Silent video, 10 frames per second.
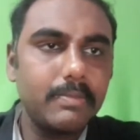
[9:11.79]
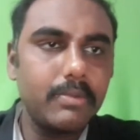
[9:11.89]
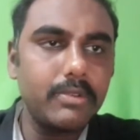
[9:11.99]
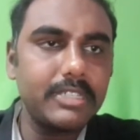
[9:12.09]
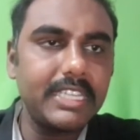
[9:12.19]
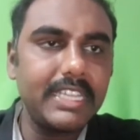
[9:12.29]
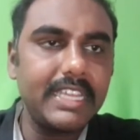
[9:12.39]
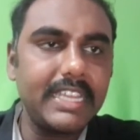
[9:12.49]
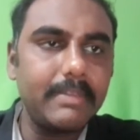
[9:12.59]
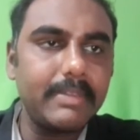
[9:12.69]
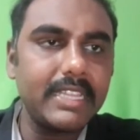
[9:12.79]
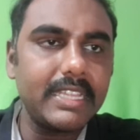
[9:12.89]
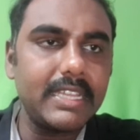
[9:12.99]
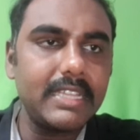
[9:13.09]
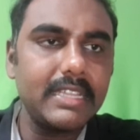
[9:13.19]
posteriorly by the
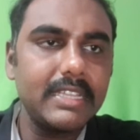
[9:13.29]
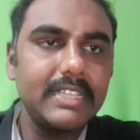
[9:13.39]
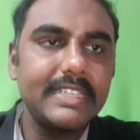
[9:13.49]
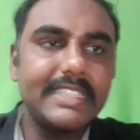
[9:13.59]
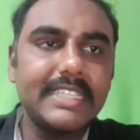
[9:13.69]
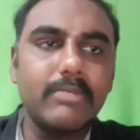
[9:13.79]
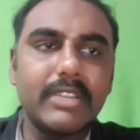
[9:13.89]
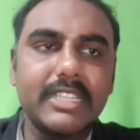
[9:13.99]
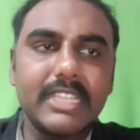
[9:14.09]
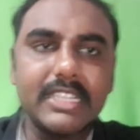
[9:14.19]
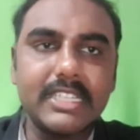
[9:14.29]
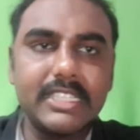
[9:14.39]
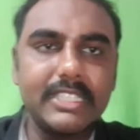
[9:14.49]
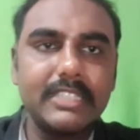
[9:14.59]
sigmoid sinus